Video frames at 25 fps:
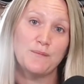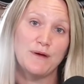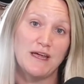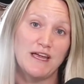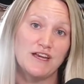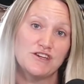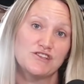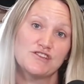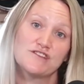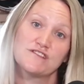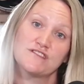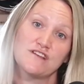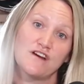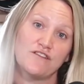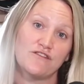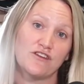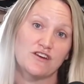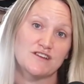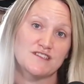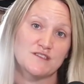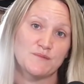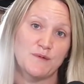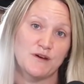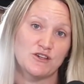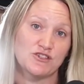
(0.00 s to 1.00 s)
pages of
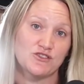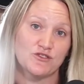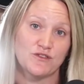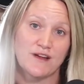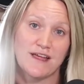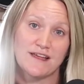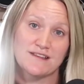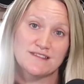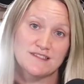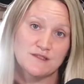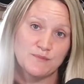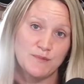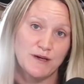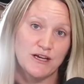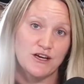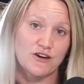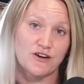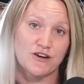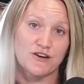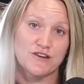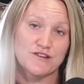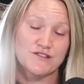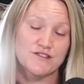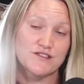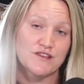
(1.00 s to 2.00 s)
our special guest
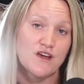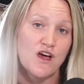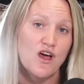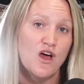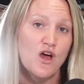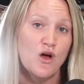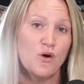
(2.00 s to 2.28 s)
speakers.